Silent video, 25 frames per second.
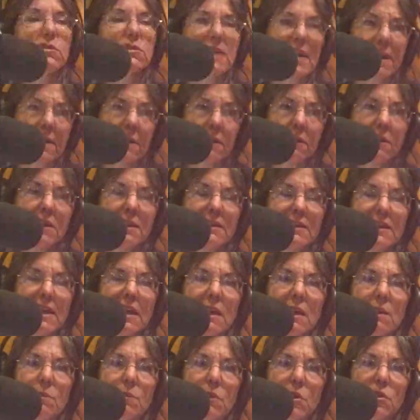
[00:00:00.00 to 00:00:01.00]
take a look at that
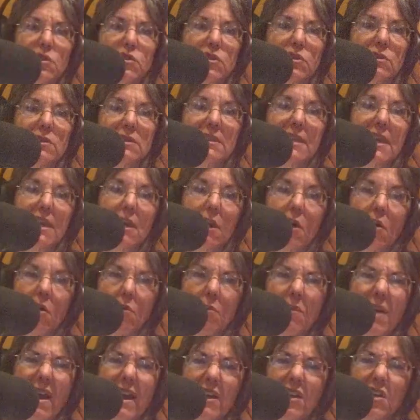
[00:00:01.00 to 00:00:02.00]
commercial, you say, oh
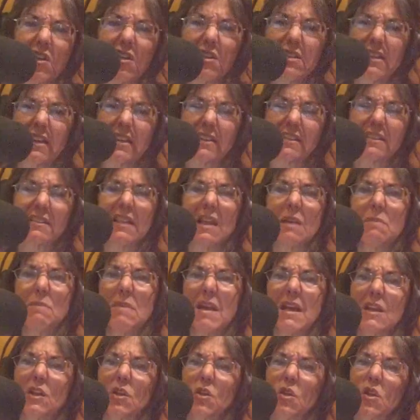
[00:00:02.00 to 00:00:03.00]
my goodness, they
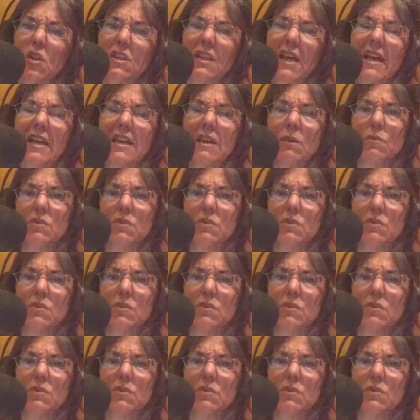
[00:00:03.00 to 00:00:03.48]
made it look like it